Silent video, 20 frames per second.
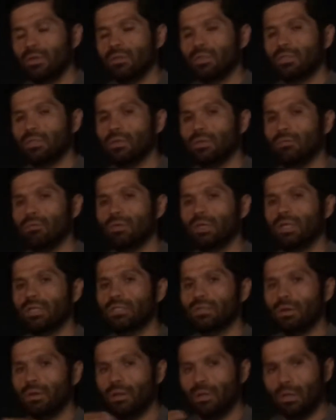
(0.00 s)
So what I
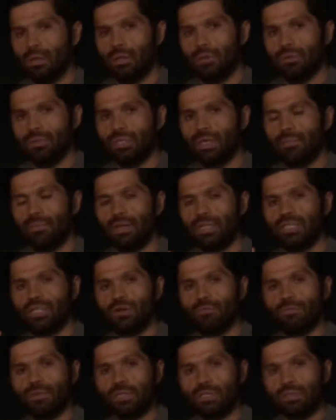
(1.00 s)
started to do was give
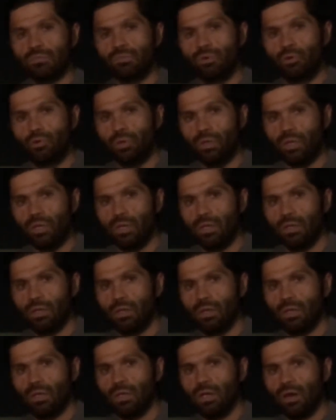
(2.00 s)
myself a smoothie
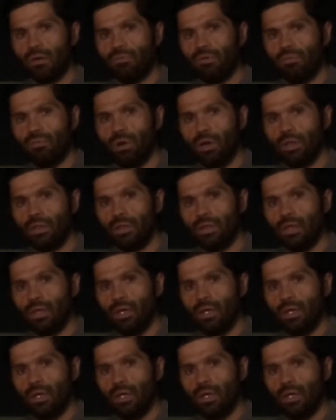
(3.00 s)
every month,